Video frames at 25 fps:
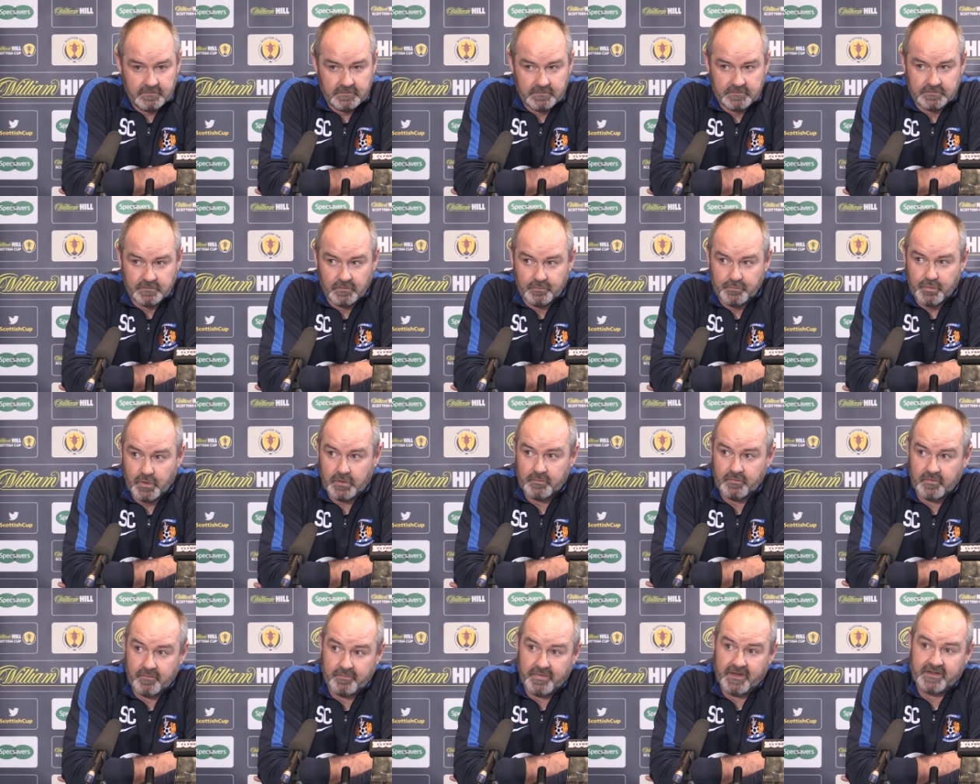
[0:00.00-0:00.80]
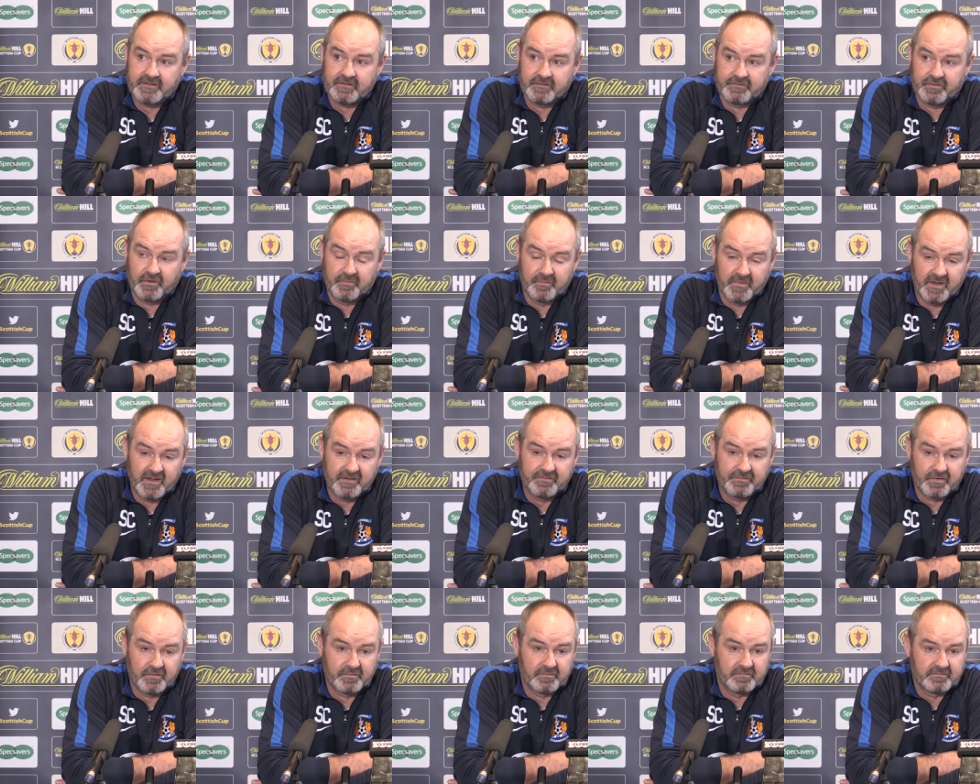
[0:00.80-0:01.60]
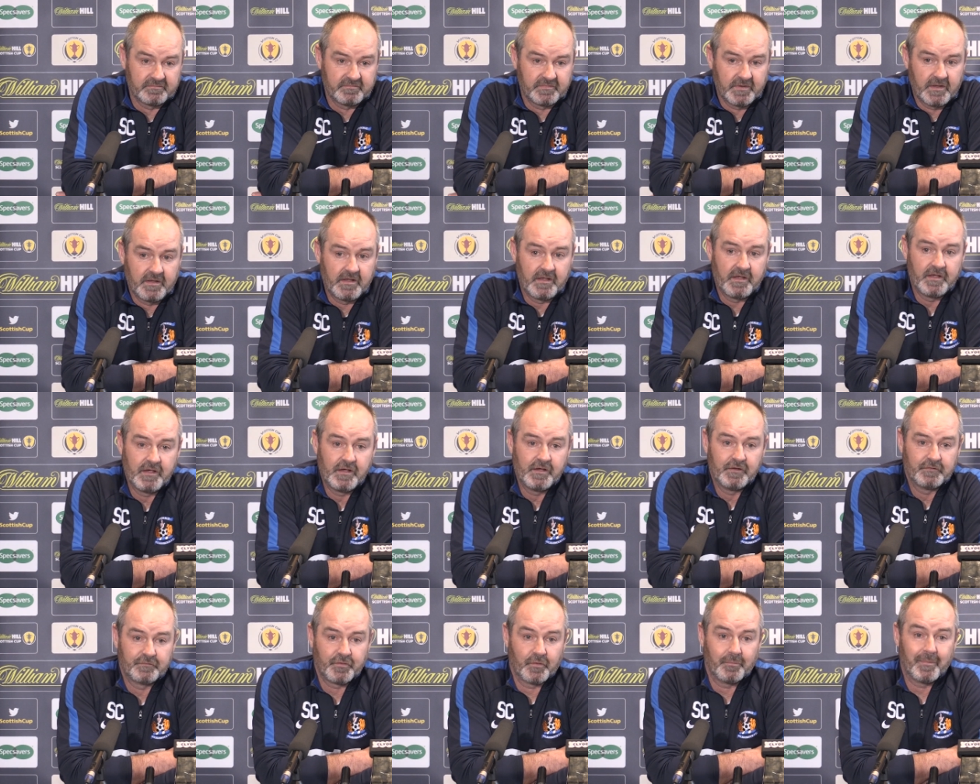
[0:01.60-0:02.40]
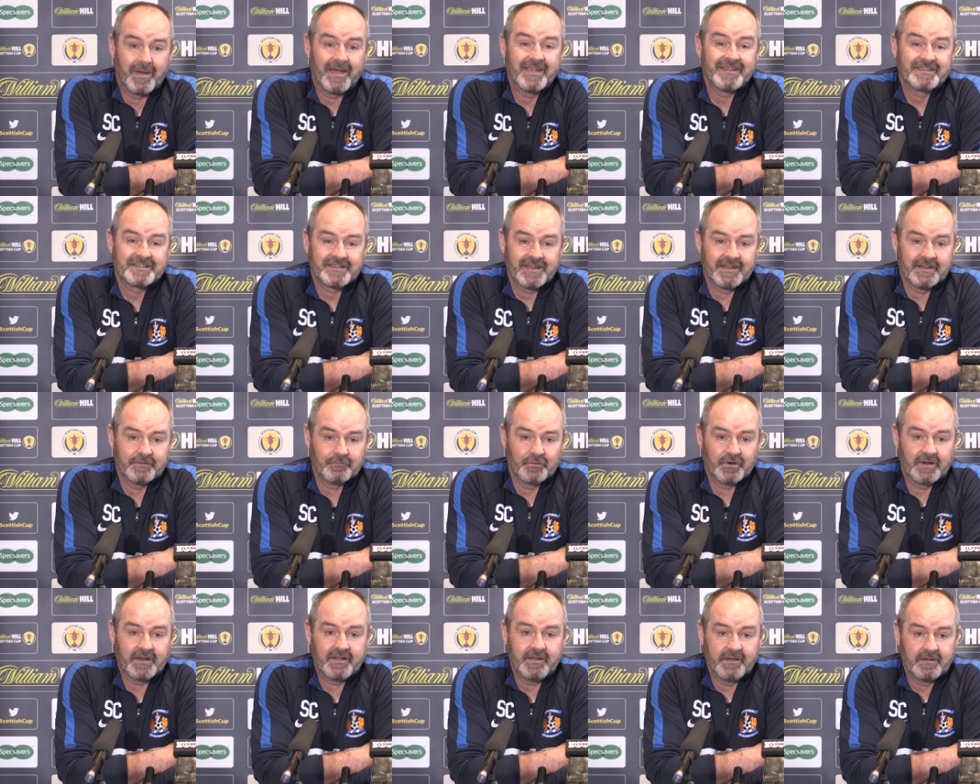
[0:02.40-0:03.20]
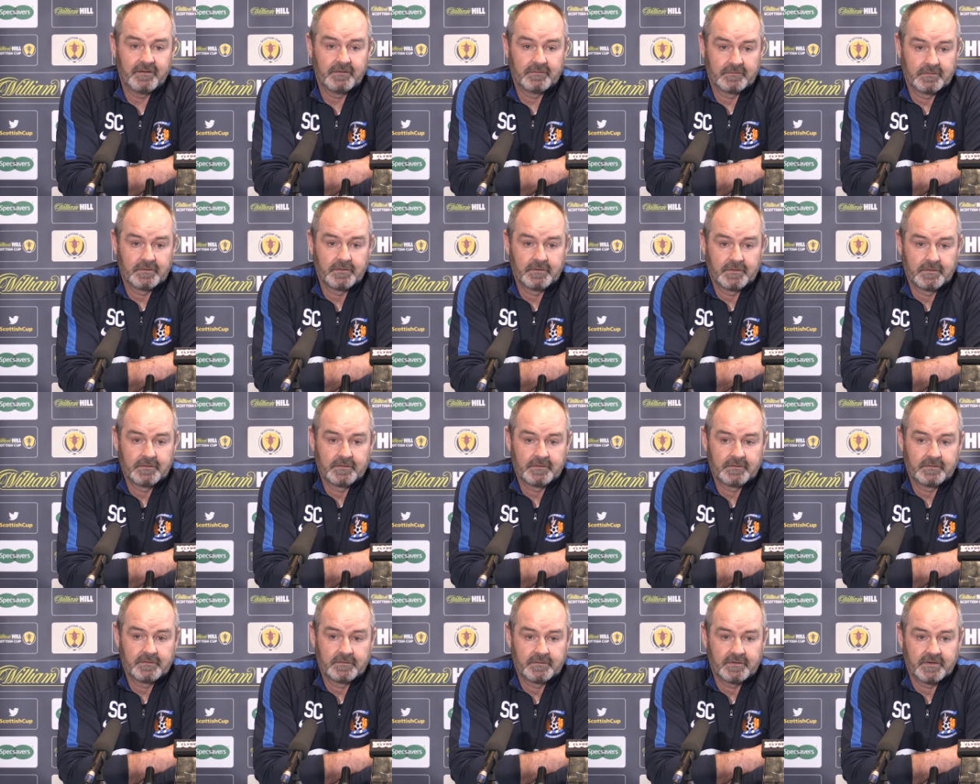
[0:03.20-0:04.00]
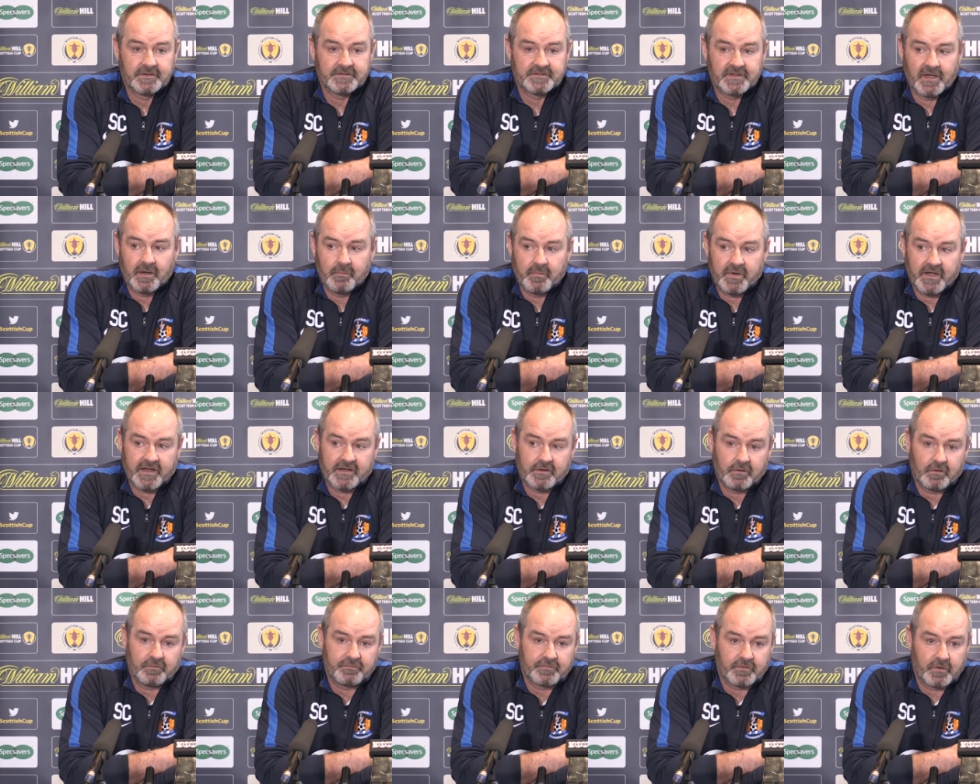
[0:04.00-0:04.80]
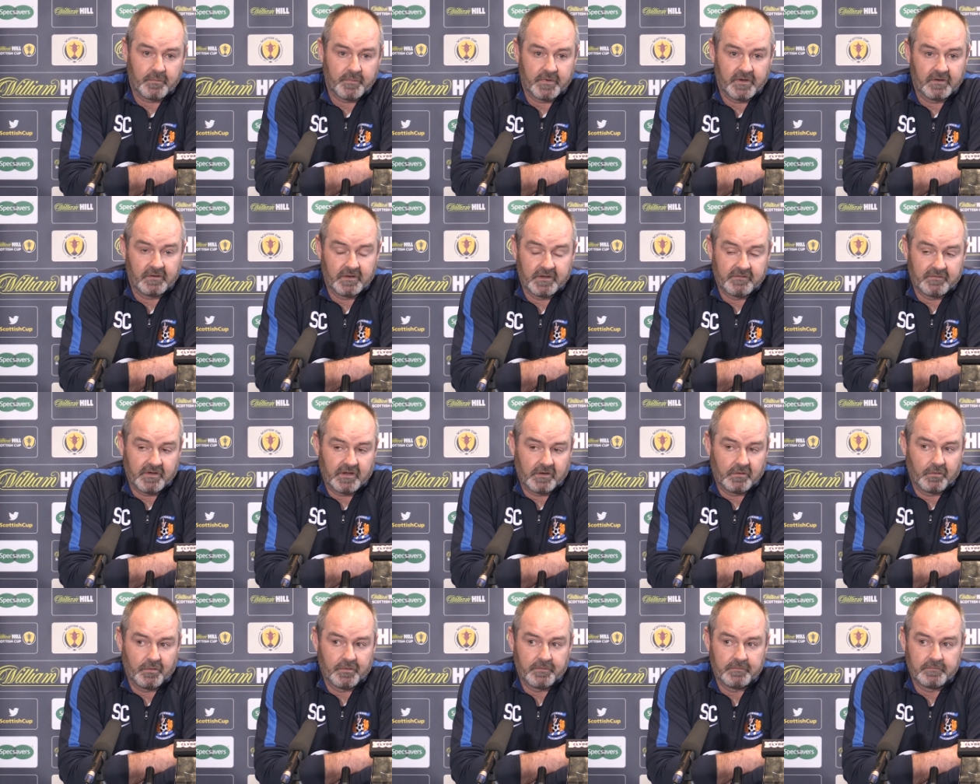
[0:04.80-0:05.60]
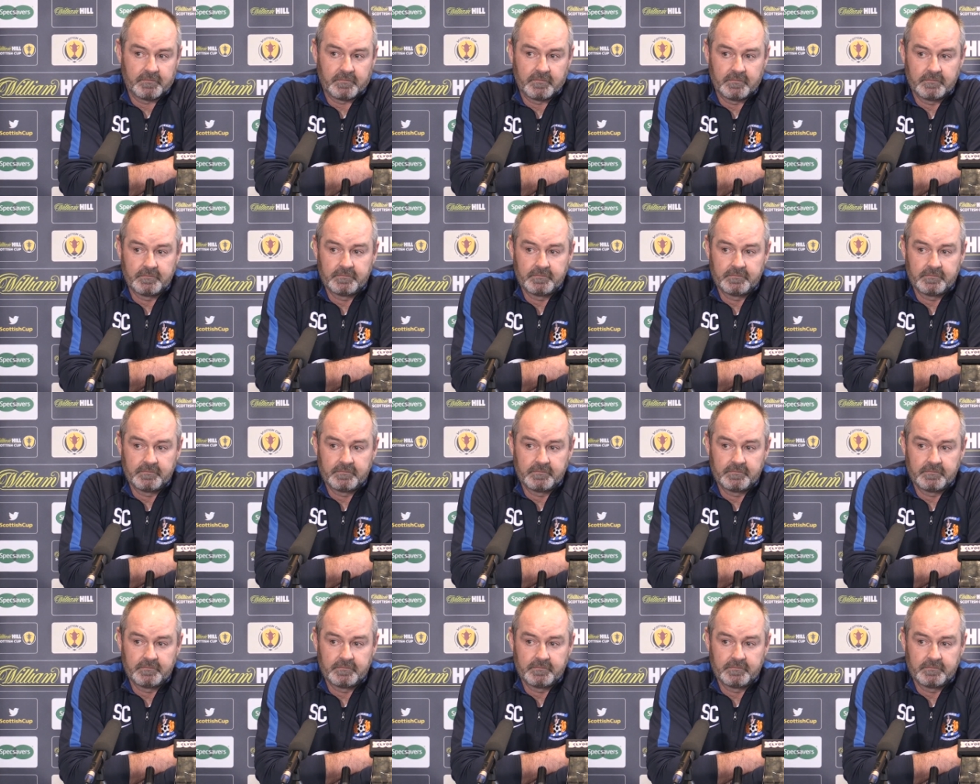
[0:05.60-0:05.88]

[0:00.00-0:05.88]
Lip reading: So probably better for me, for my sake really, is that I back off from it and leave it alone.